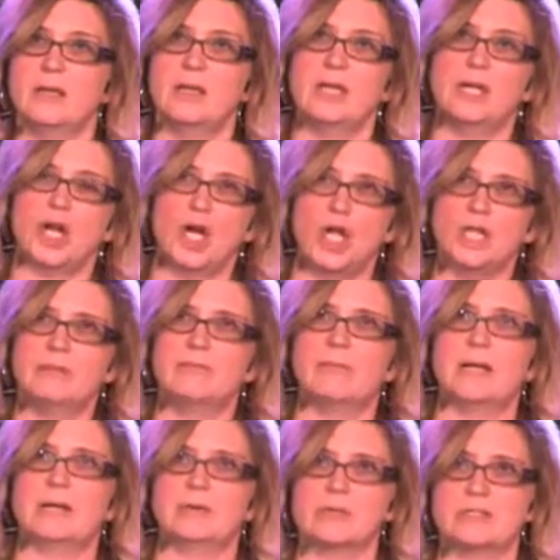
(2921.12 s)
in all of
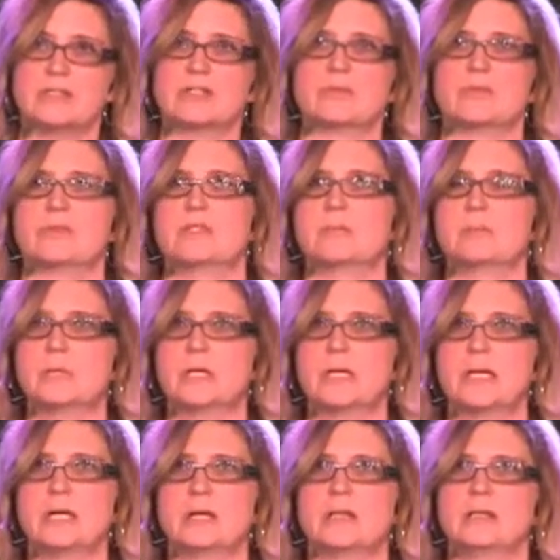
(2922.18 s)
my research with this
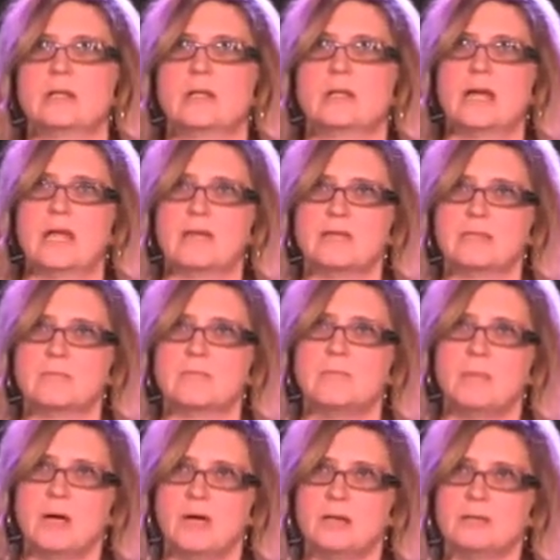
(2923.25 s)
brewery, a lot of these
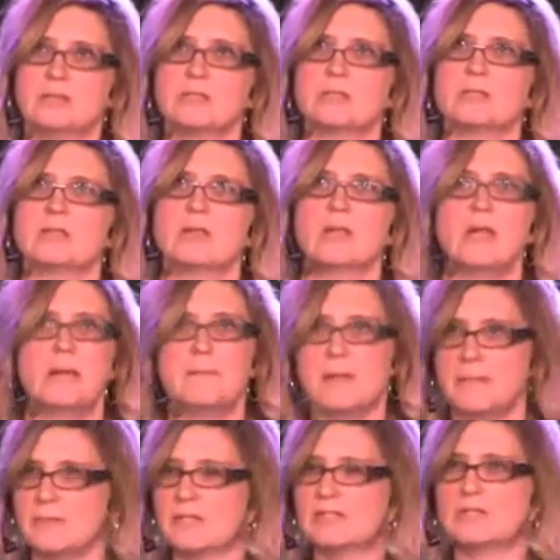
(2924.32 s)
malts, and
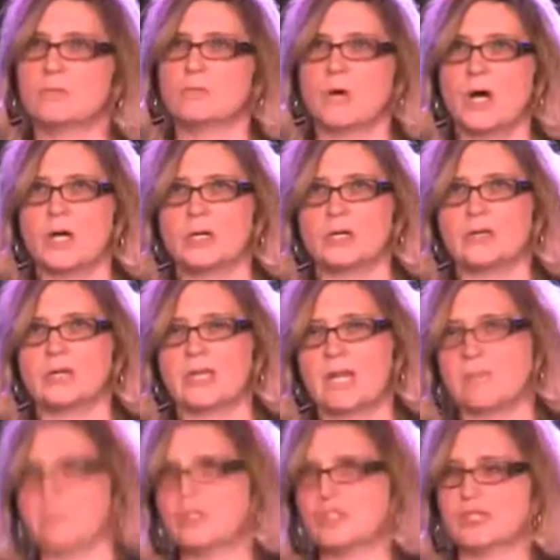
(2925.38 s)
maybe it's the water and the
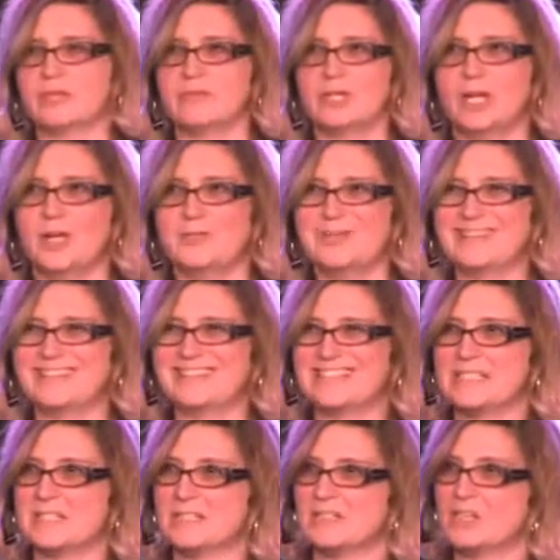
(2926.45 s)
chemistry of it all, but
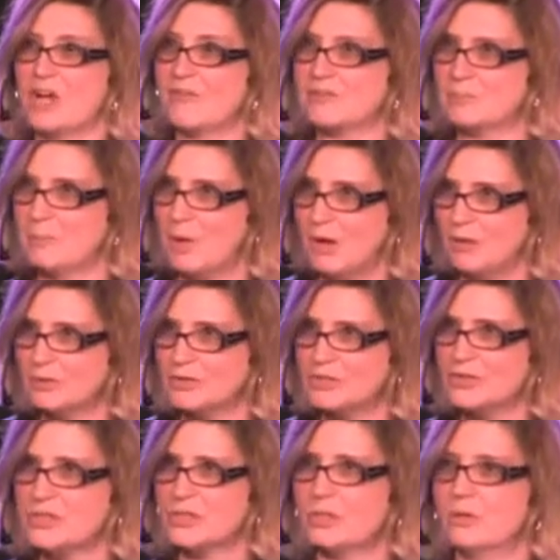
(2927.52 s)
these soft
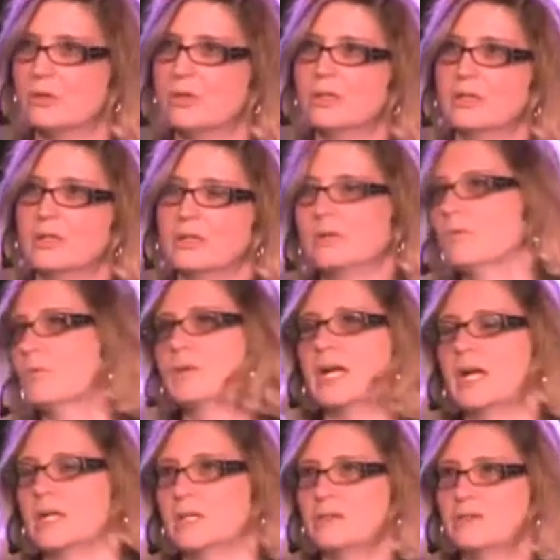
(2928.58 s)
malts too. We're
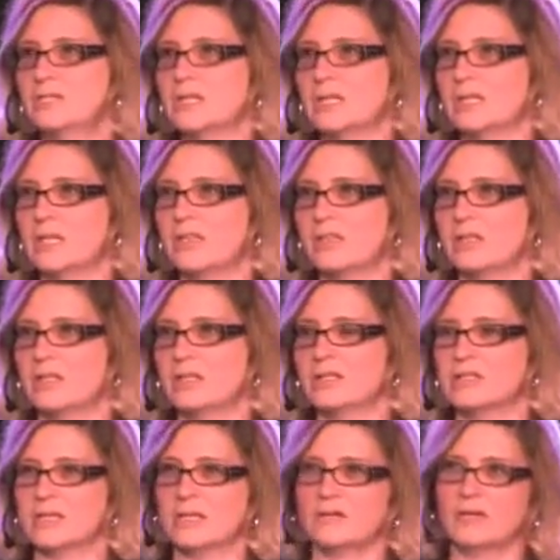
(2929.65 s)
not using anything
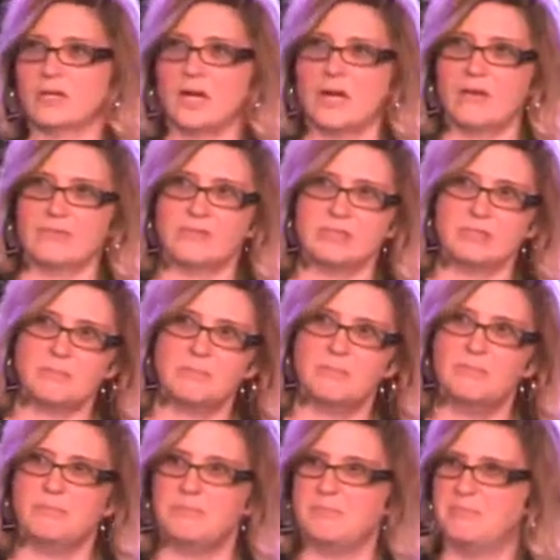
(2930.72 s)
that's giving off these
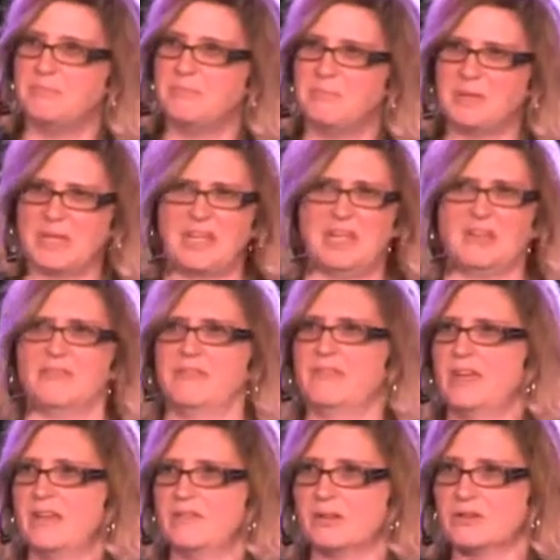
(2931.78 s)
big
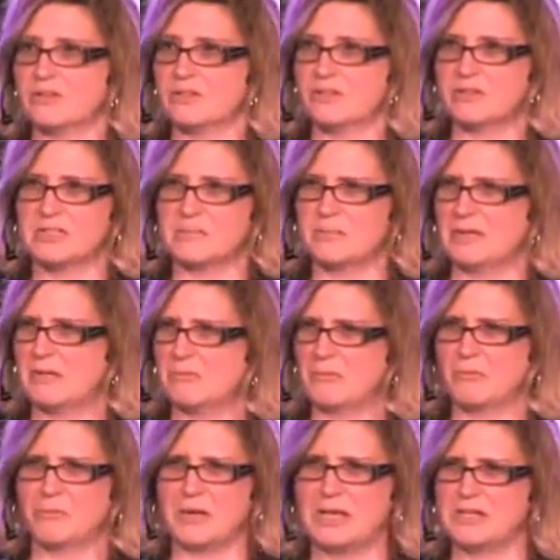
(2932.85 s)
flavors or these big
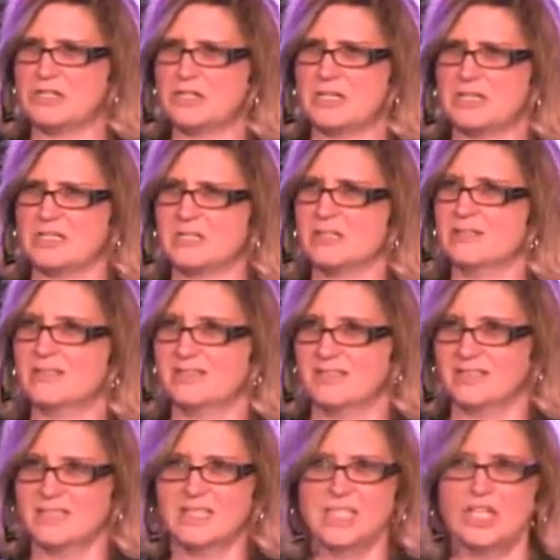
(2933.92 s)
rich,
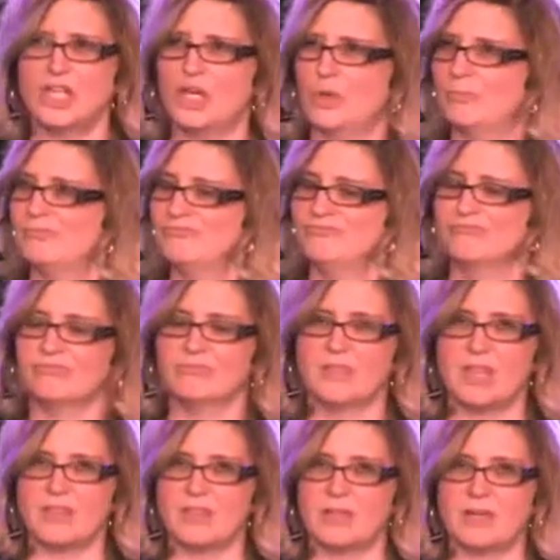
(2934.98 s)
no,
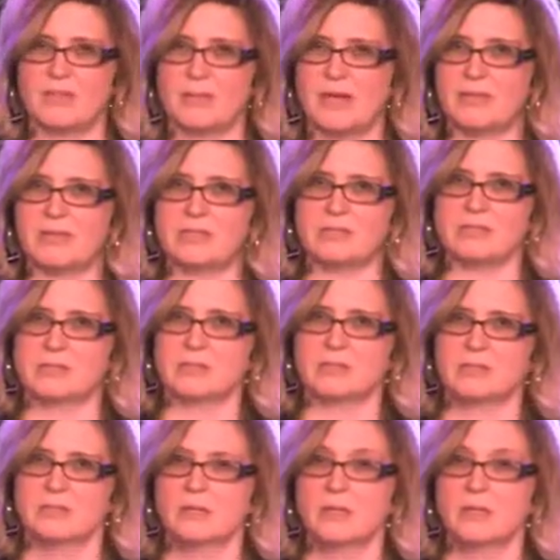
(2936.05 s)
nothing about this.